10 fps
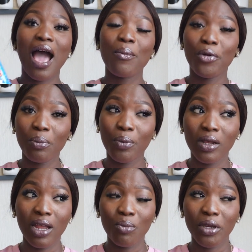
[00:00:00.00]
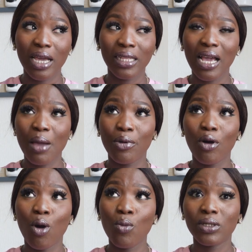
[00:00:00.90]
I brought powder milk. I think I
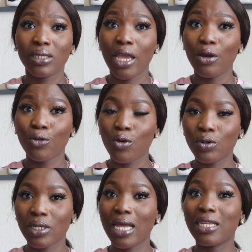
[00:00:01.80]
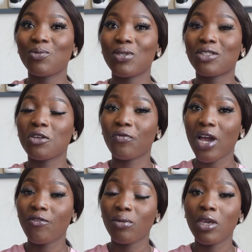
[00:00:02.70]
brought almost 10 rolls and it's been
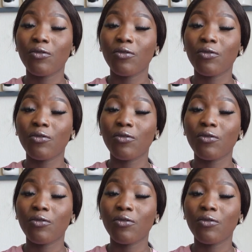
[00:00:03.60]
surviving me.